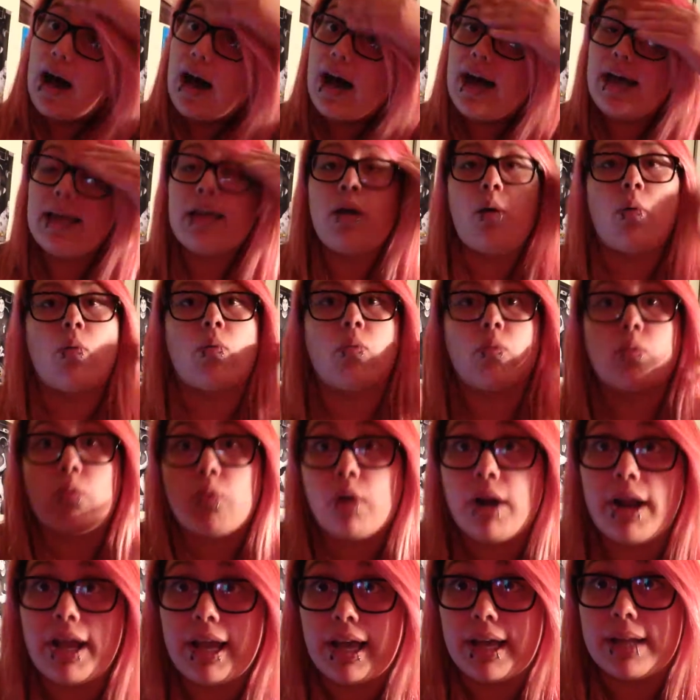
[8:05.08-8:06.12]
I
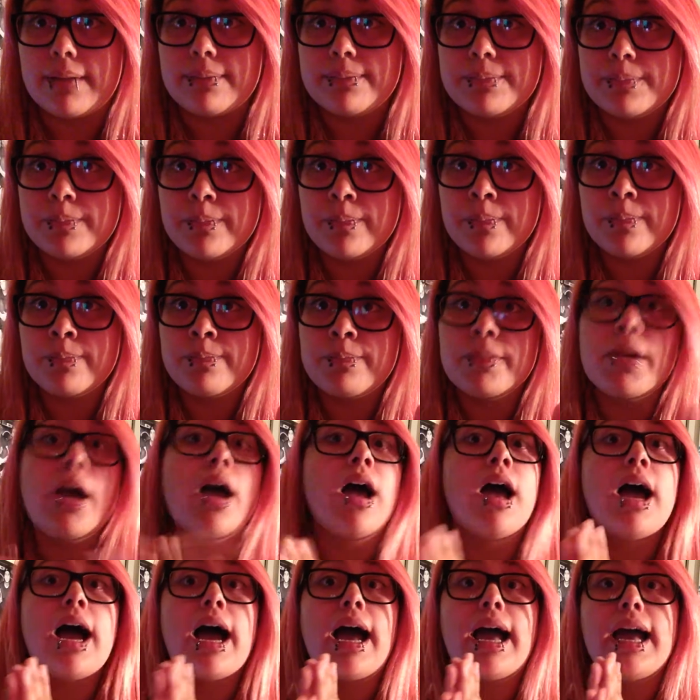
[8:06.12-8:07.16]
ran.
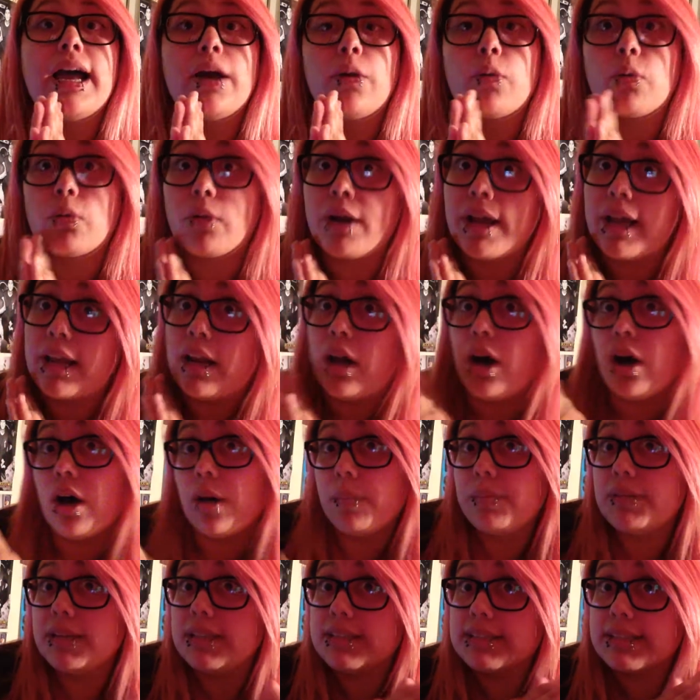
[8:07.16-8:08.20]
And I ran
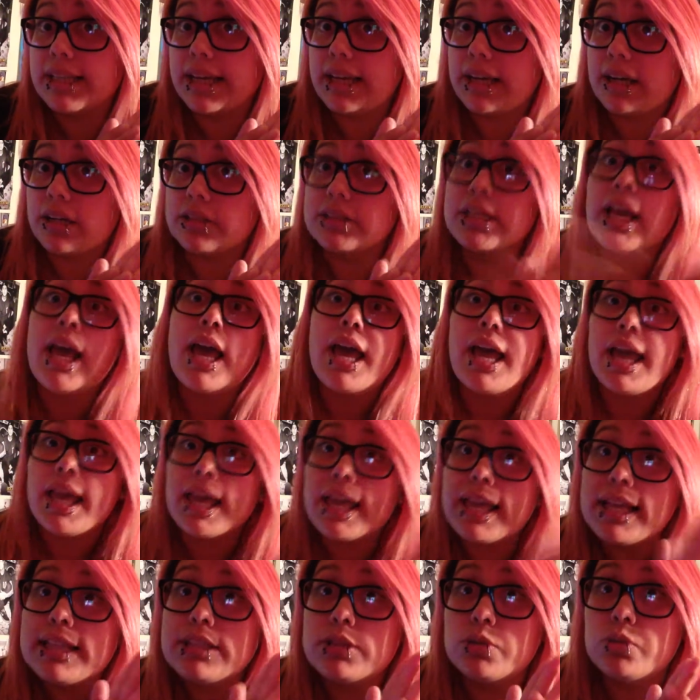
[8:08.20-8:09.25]
up the stairs
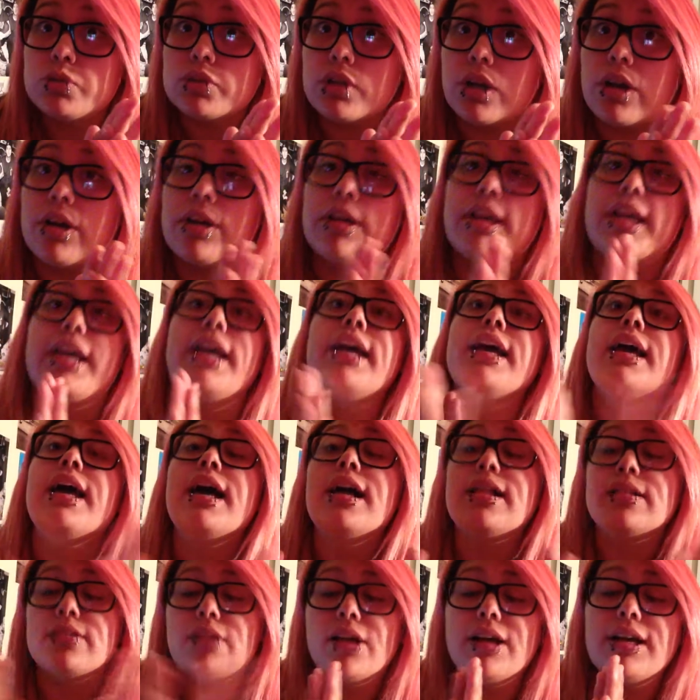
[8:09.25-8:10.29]
into Target.
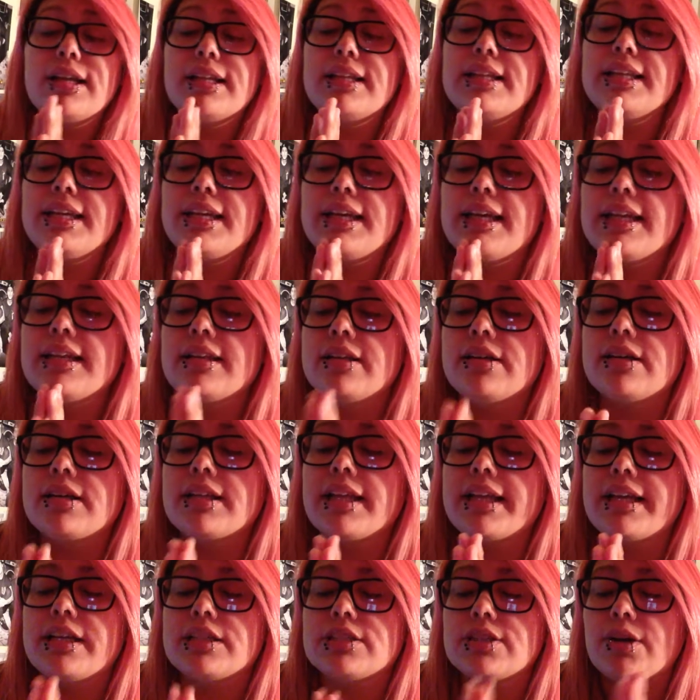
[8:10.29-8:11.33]
Luckily, it looked
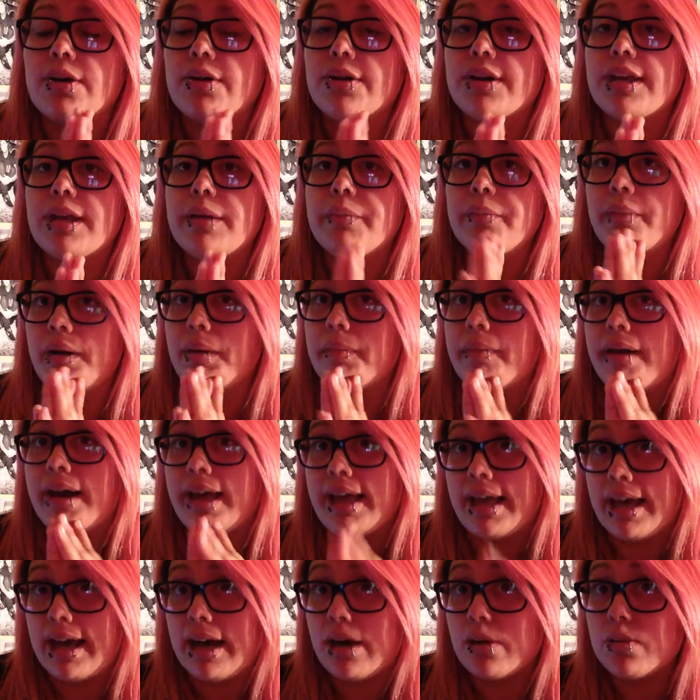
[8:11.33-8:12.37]
like a Target by my
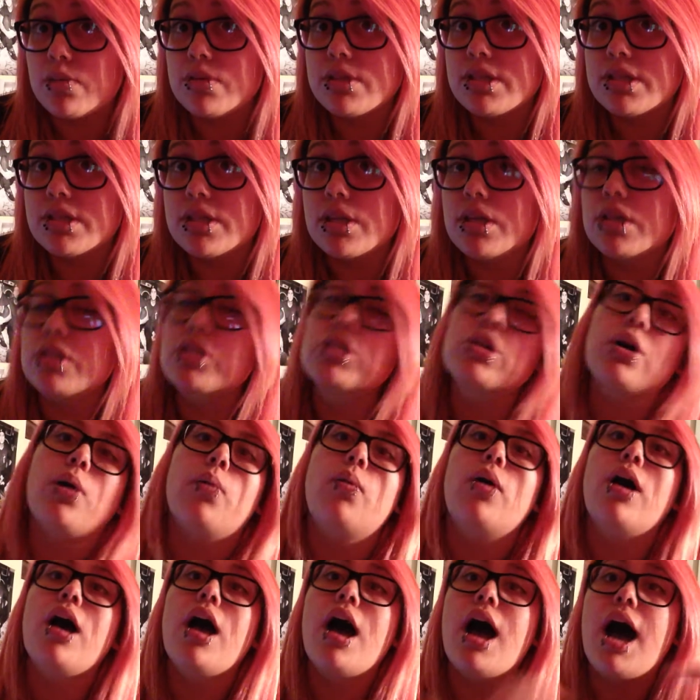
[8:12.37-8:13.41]
house,
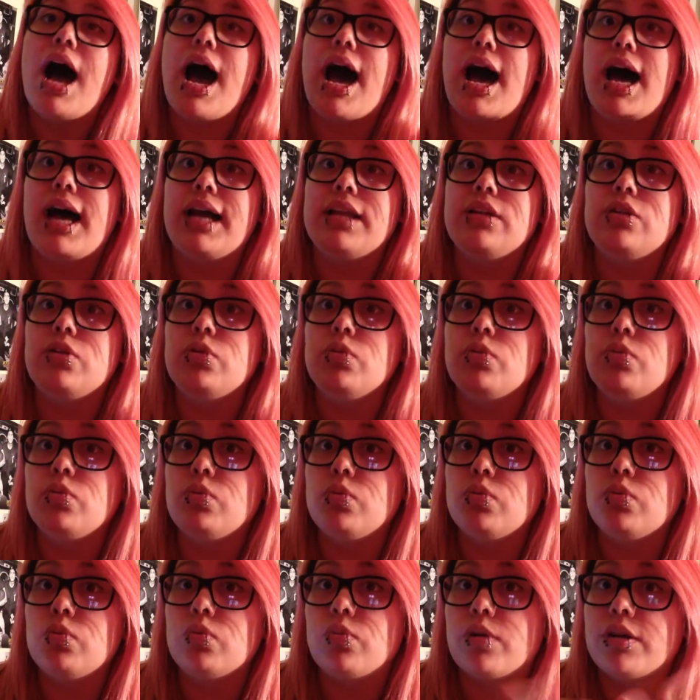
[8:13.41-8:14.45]
so I
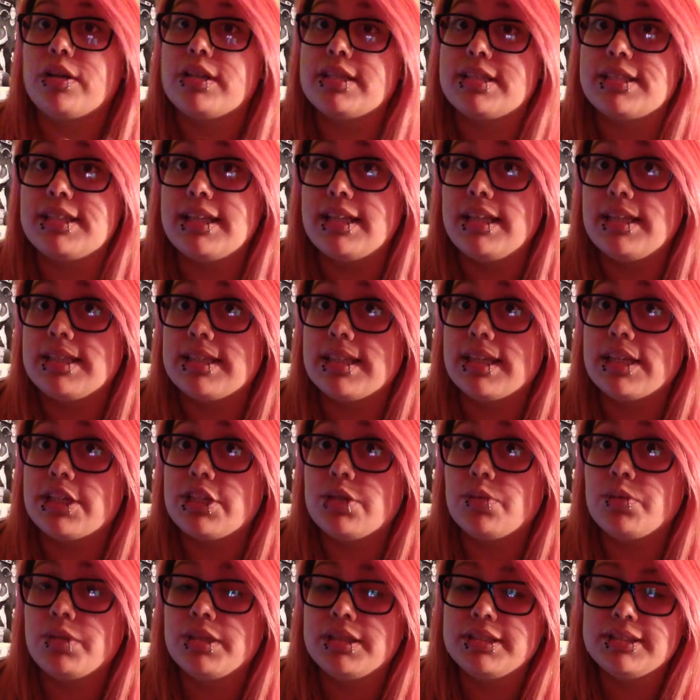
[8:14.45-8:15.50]
knew where the CD
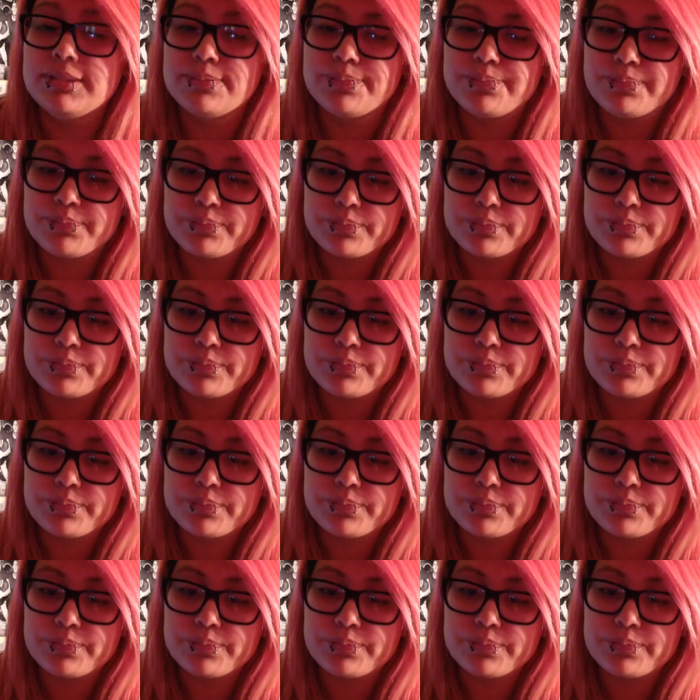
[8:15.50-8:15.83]
section was.